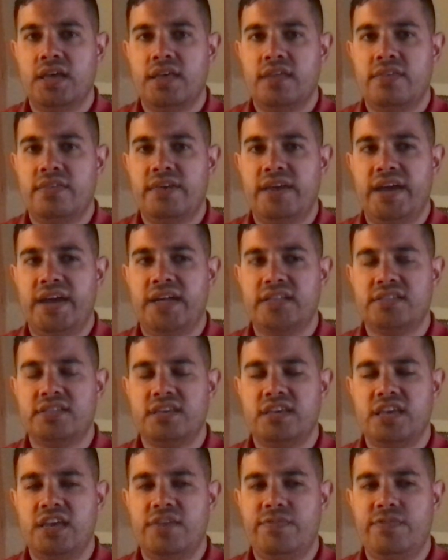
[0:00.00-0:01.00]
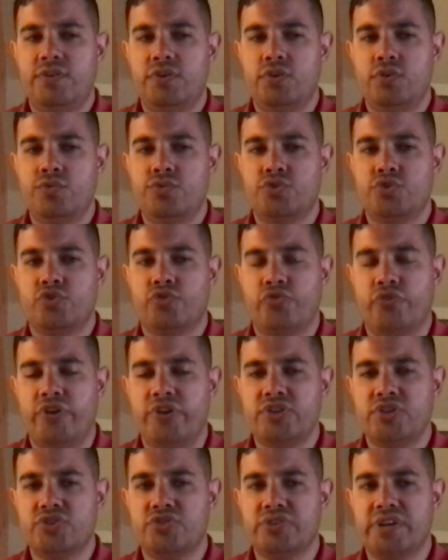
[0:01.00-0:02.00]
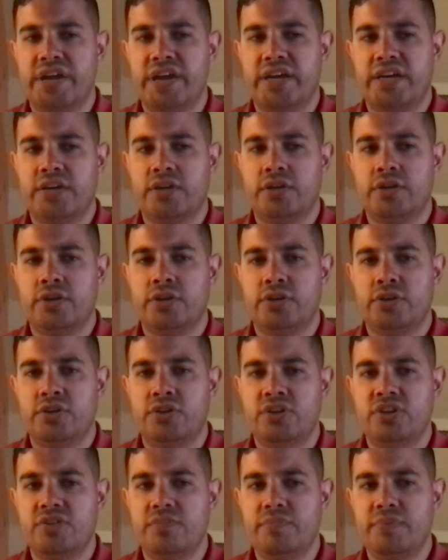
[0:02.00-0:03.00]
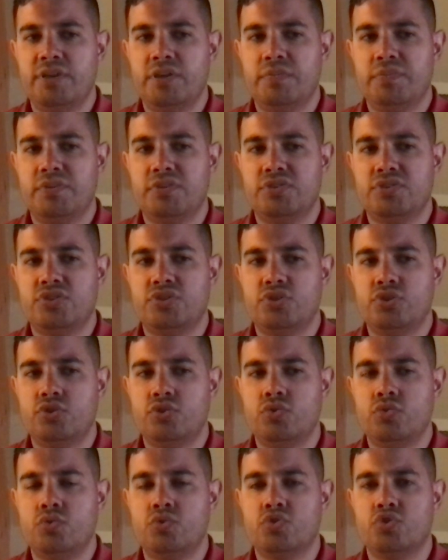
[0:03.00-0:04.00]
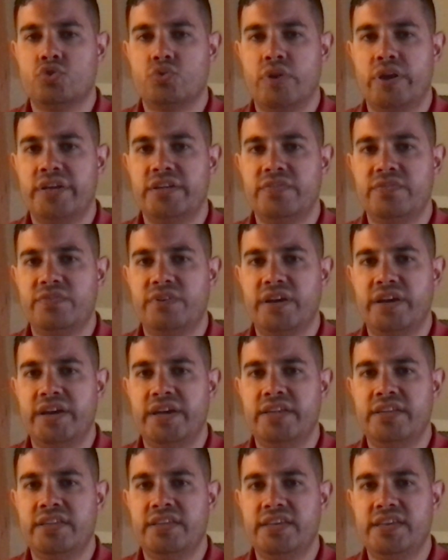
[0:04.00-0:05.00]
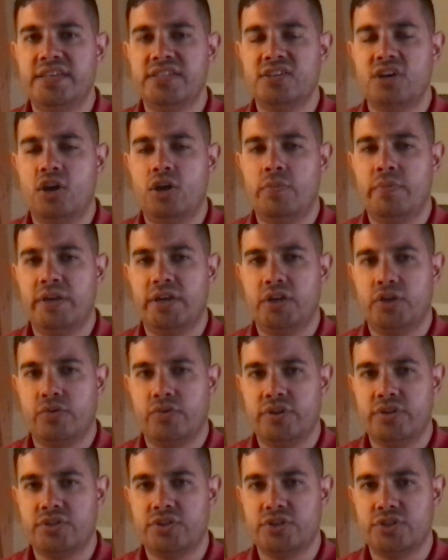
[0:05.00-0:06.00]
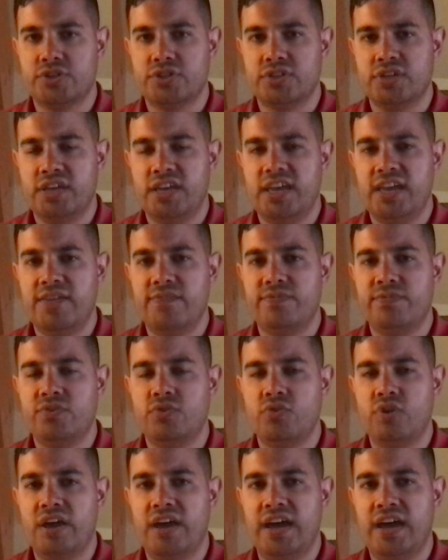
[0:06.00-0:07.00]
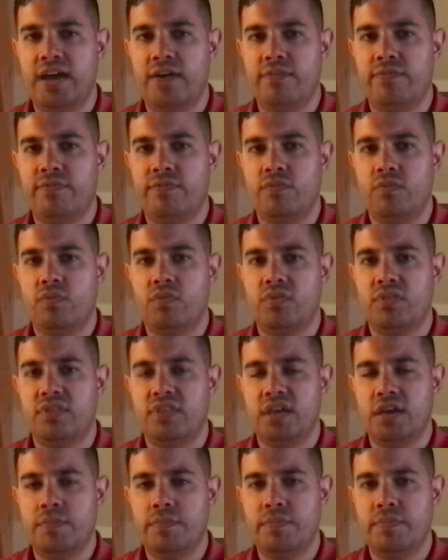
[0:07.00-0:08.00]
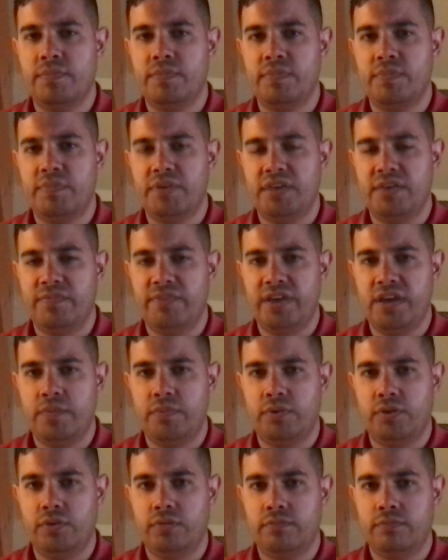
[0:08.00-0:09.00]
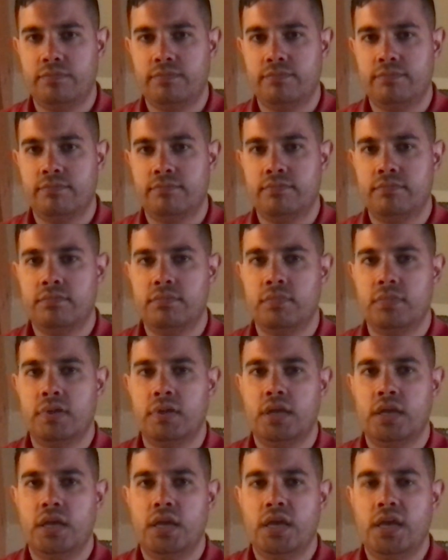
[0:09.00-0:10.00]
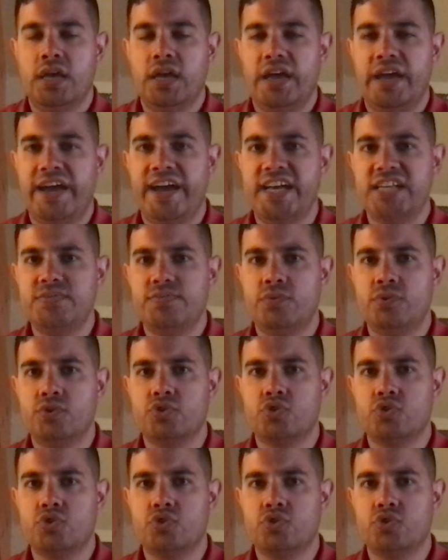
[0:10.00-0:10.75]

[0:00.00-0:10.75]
that if you use Creature Tracker, you can be able to try to find these Omega creatures if you have them be available. As for